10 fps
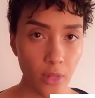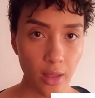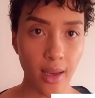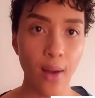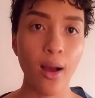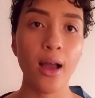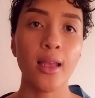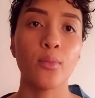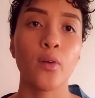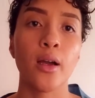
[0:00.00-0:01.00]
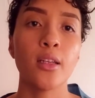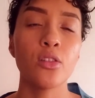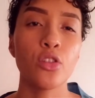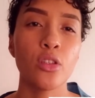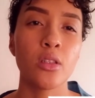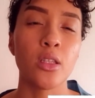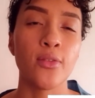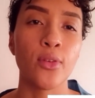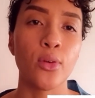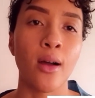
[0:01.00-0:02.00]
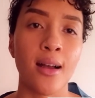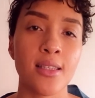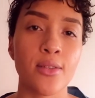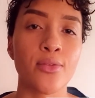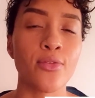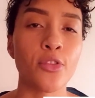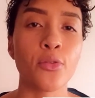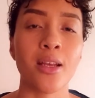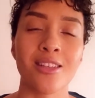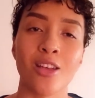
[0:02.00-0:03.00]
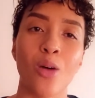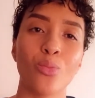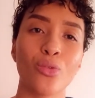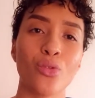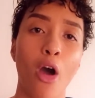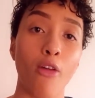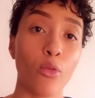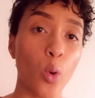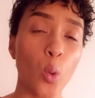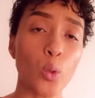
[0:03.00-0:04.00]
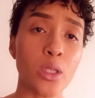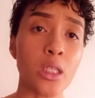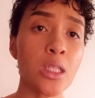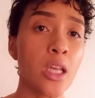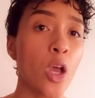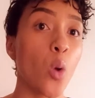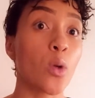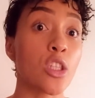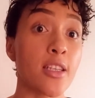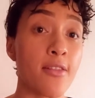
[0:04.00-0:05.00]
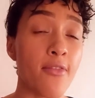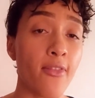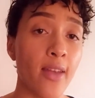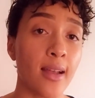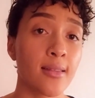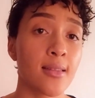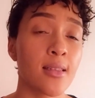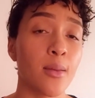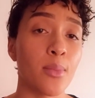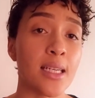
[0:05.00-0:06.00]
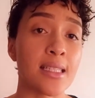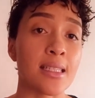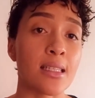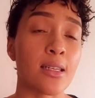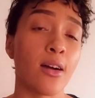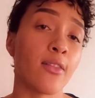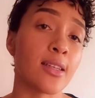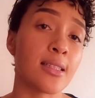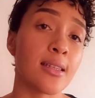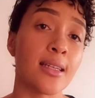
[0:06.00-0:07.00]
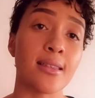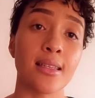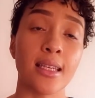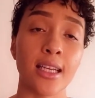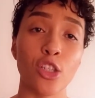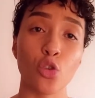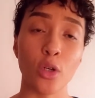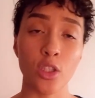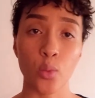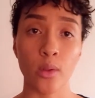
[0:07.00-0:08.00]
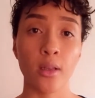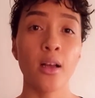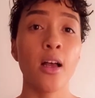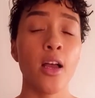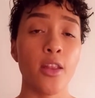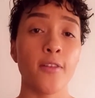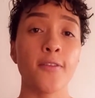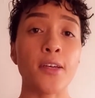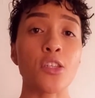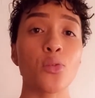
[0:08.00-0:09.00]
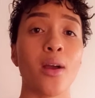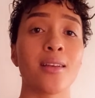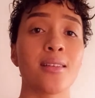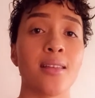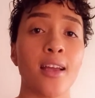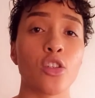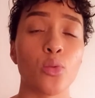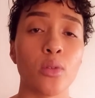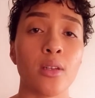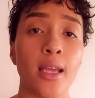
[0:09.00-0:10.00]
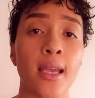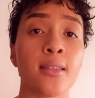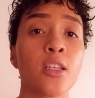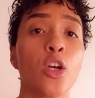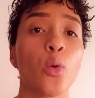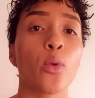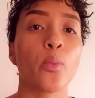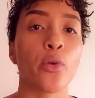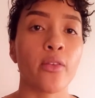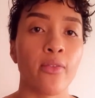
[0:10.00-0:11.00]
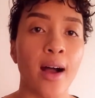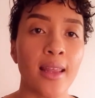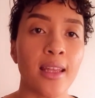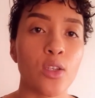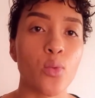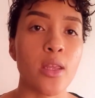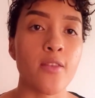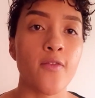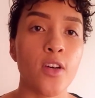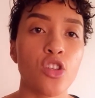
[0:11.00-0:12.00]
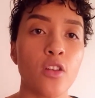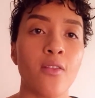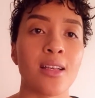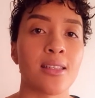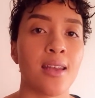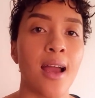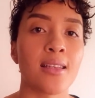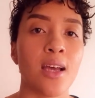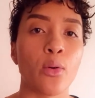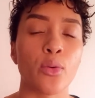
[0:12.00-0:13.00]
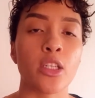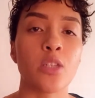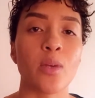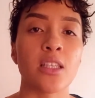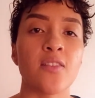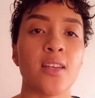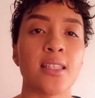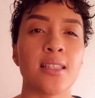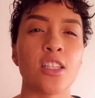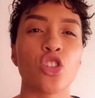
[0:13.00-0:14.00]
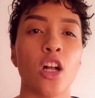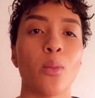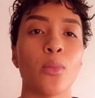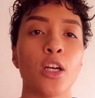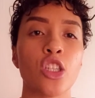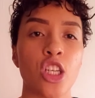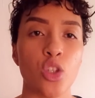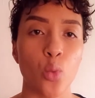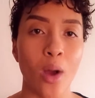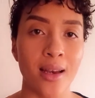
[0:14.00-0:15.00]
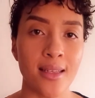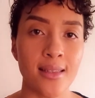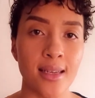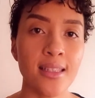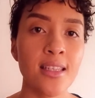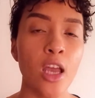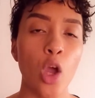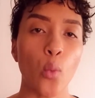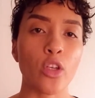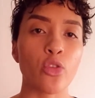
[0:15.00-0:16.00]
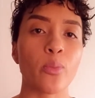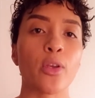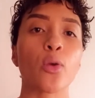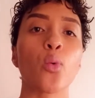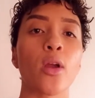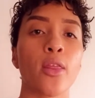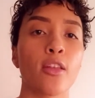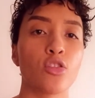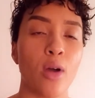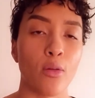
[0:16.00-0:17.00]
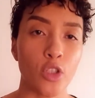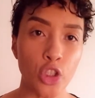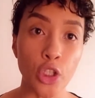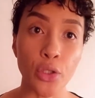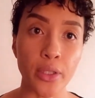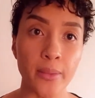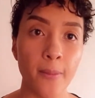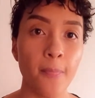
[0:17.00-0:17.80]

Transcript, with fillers: Now I am going to just give you guys a few examples of clauses which affects massing of estates in a joint will. The first one is that you will add, we provide that when the first of us dies, our respective estate shall merge as one estate which we bequeath to our children.